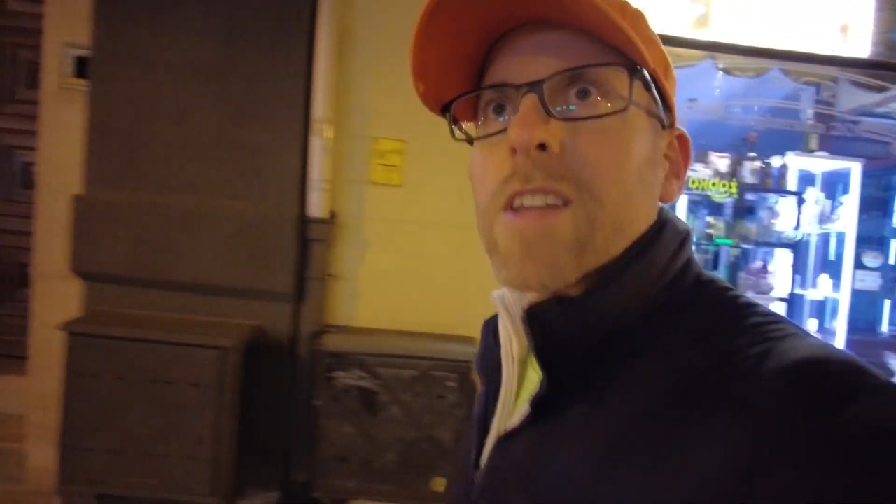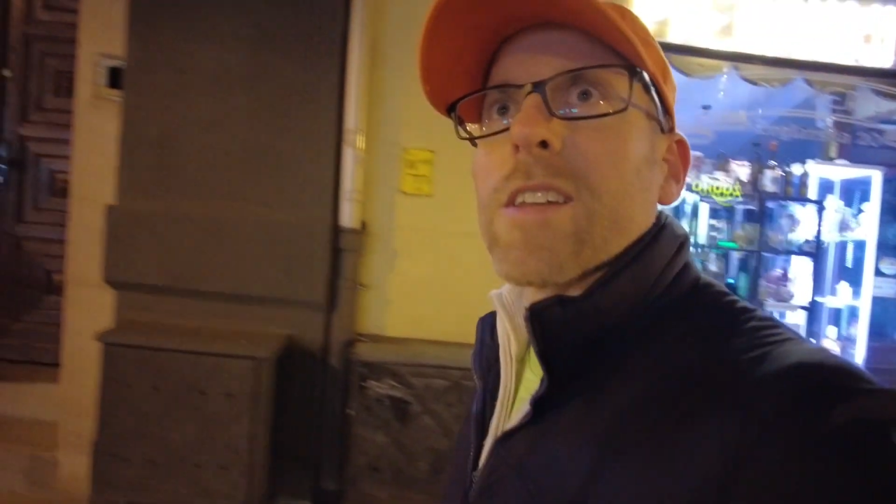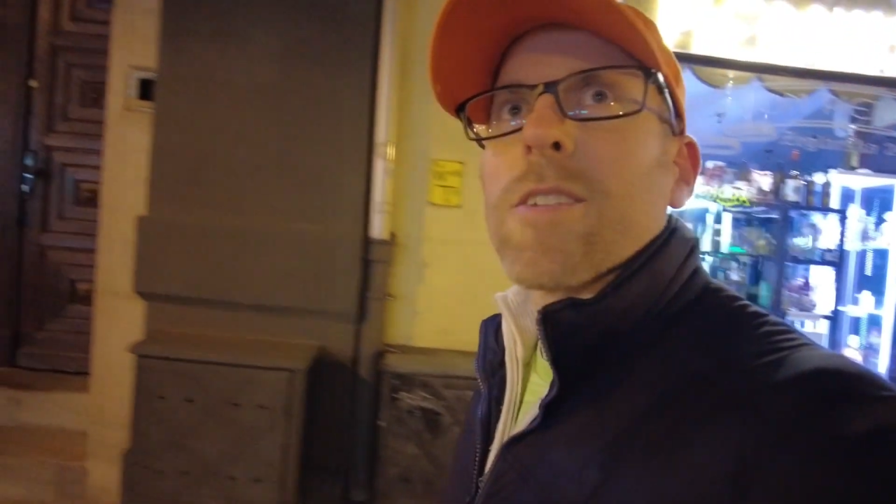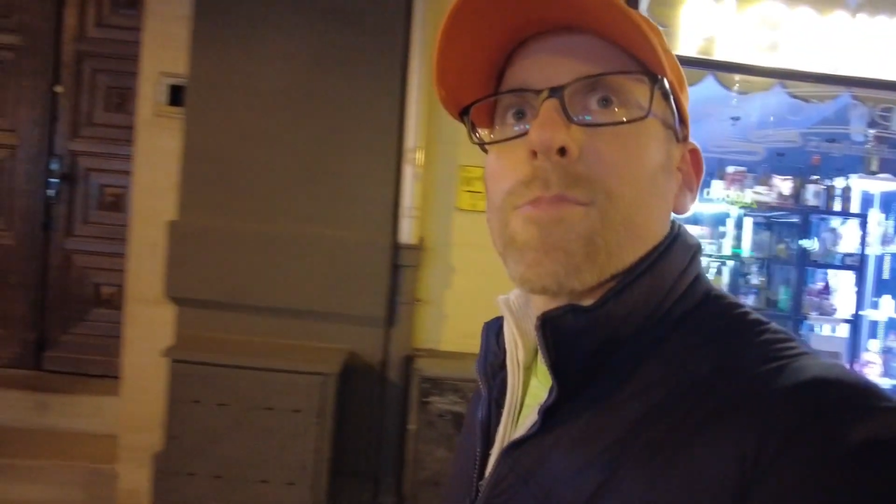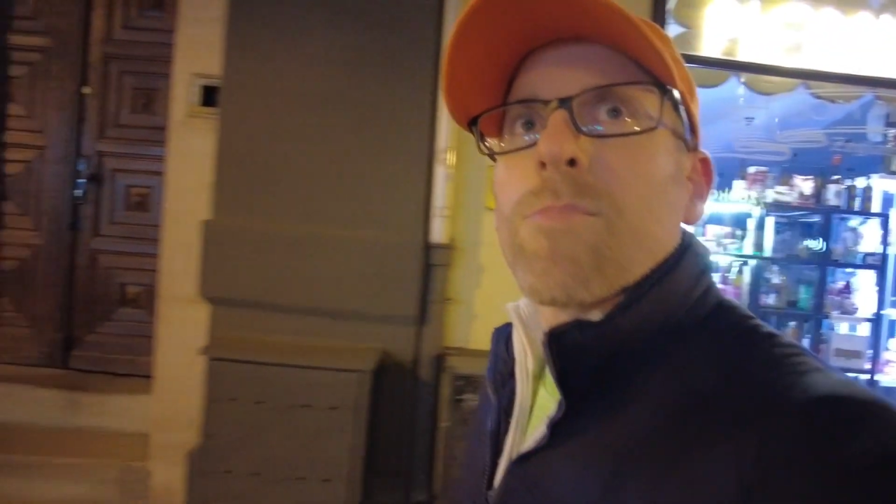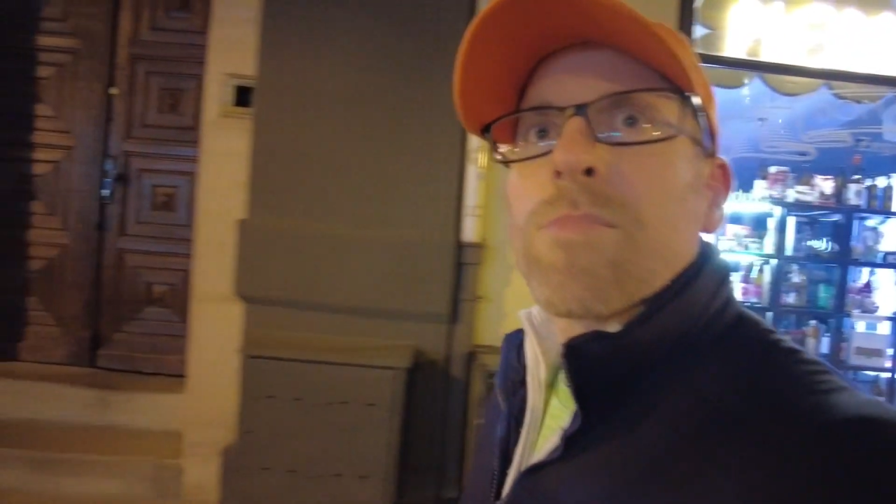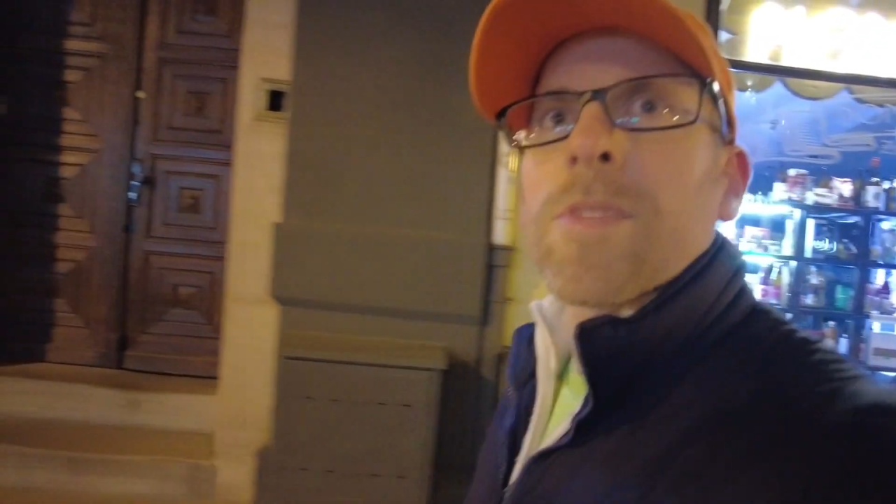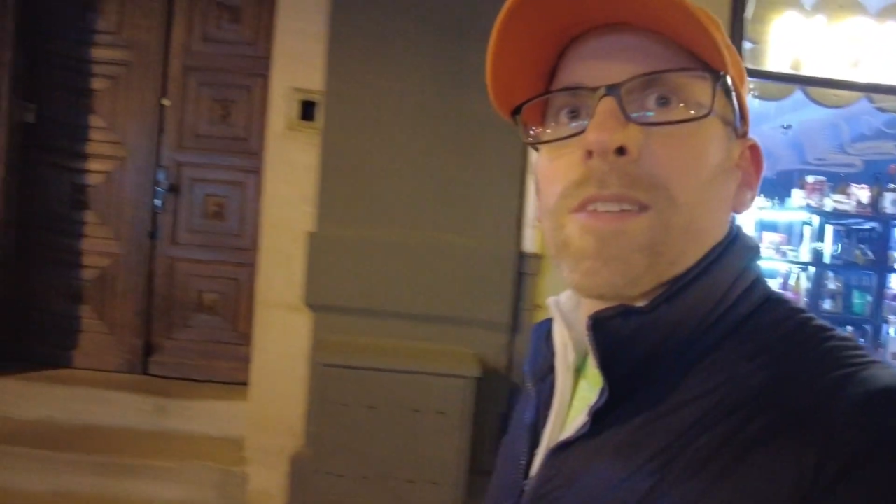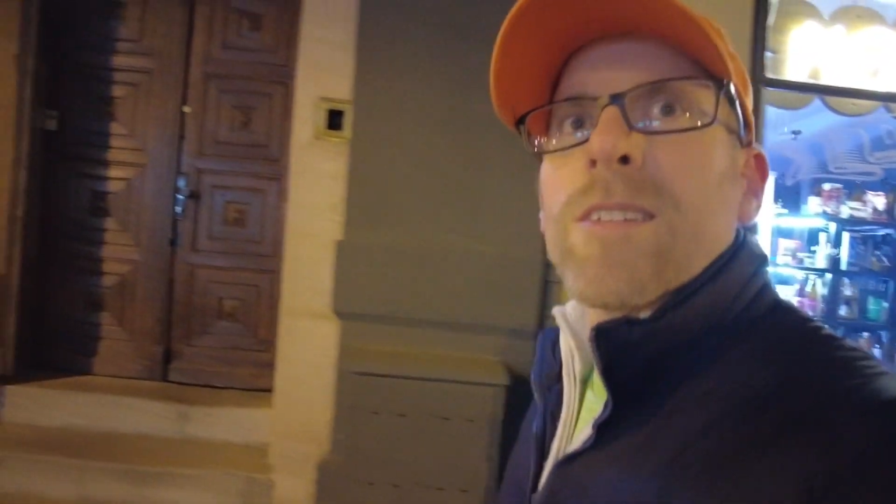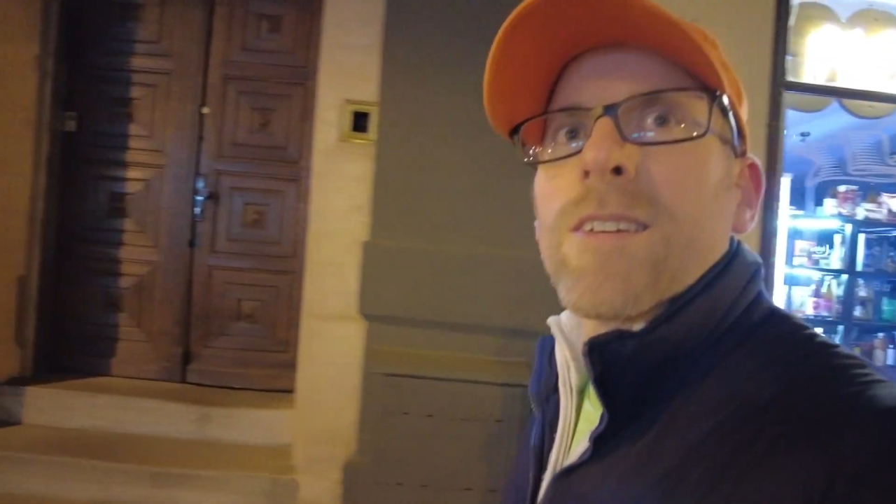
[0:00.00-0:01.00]
now.
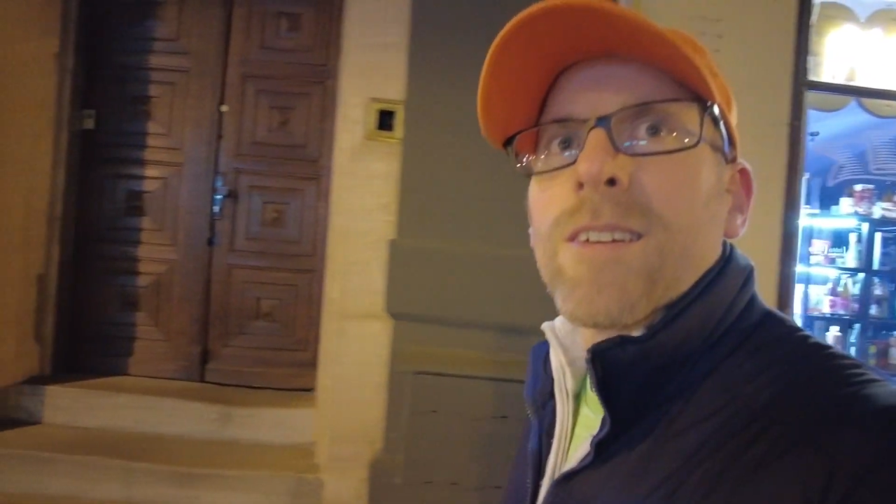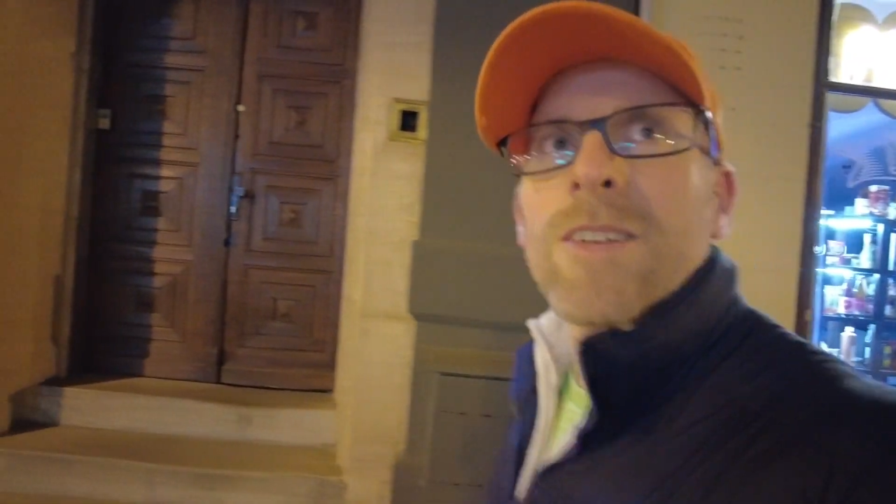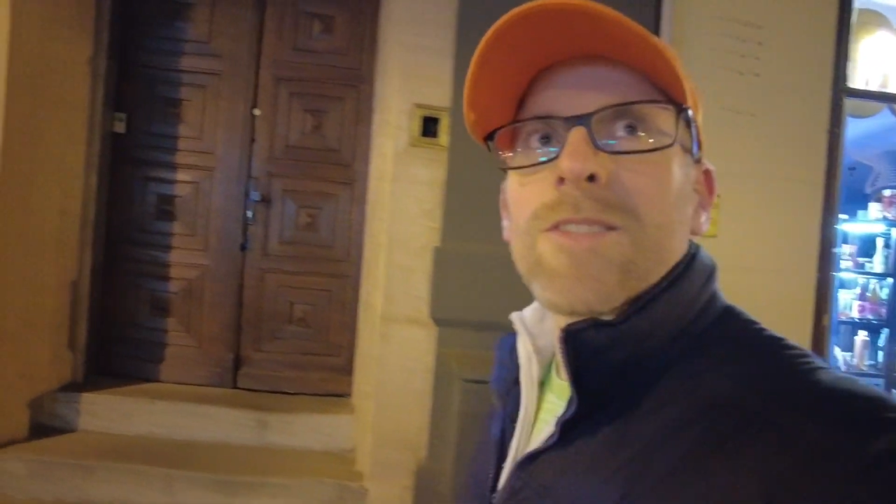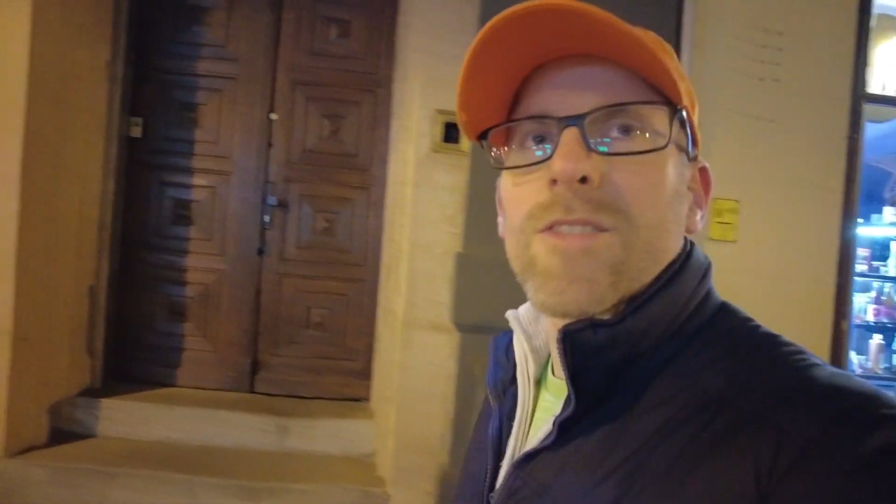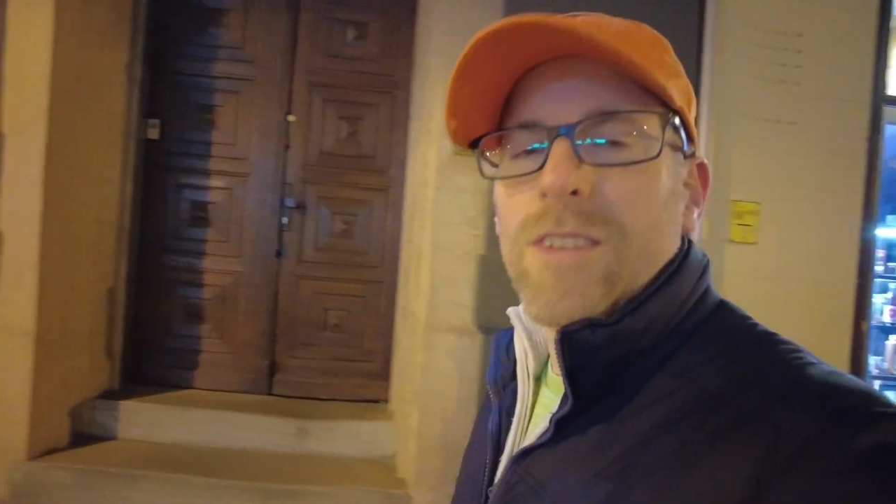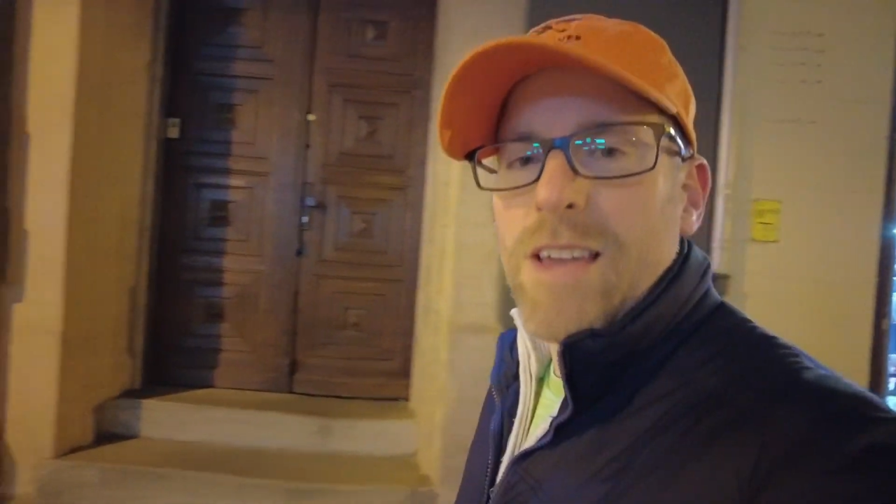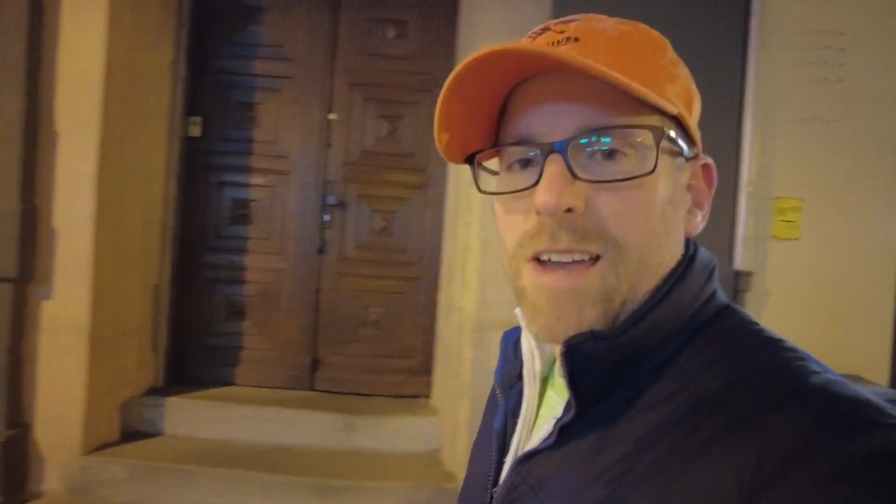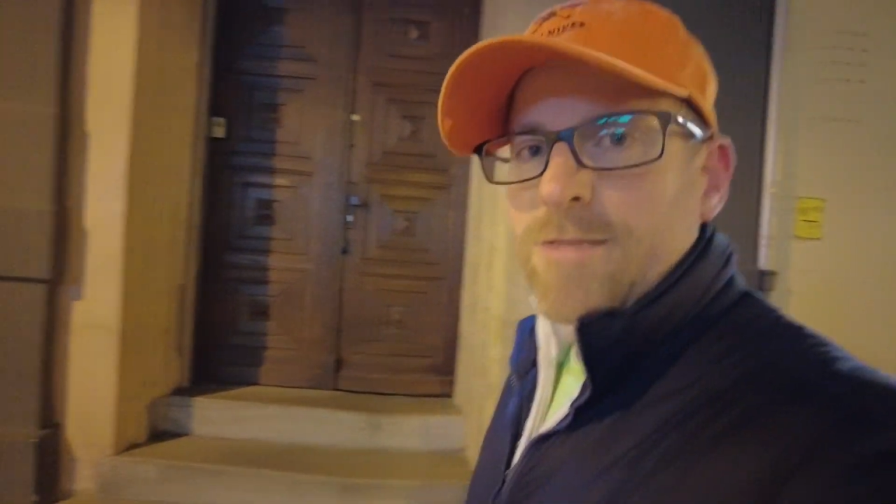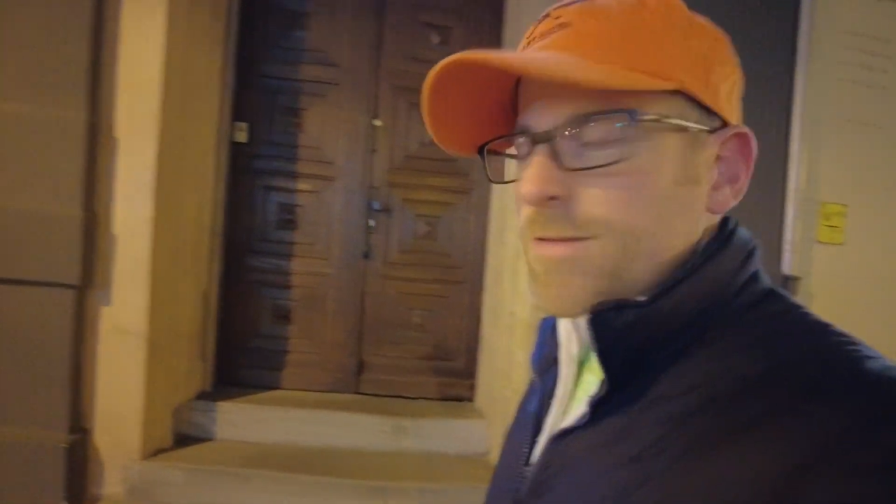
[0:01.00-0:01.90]
So yeah,